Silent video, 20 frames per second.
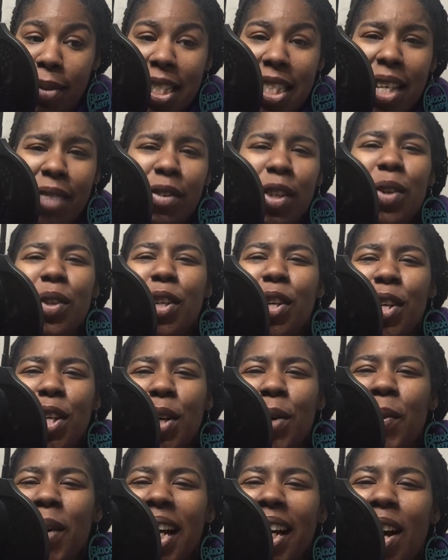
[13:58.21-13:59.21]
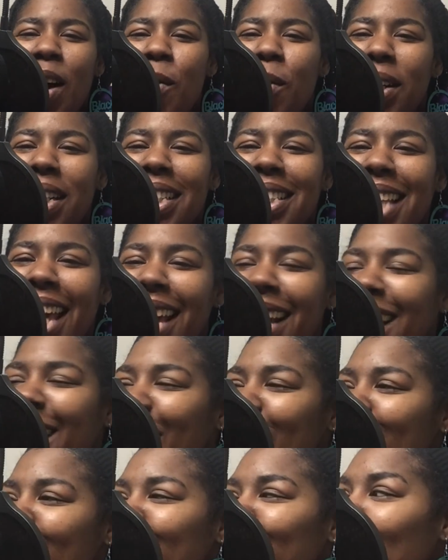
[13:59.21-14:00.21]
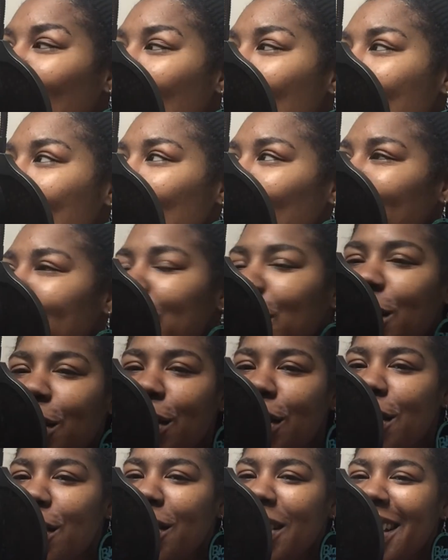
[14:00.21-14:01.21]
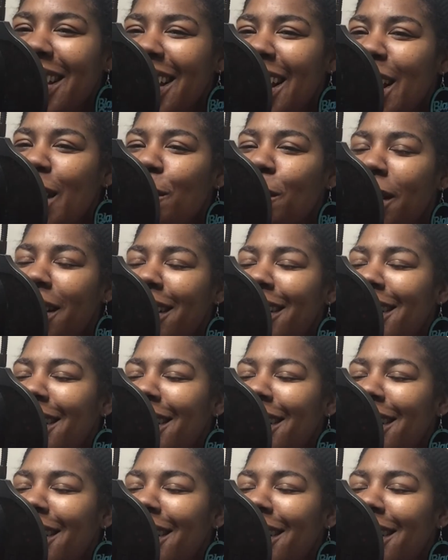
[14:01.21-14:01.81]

Because if you knew you weren't going to want to take care of no more children, then,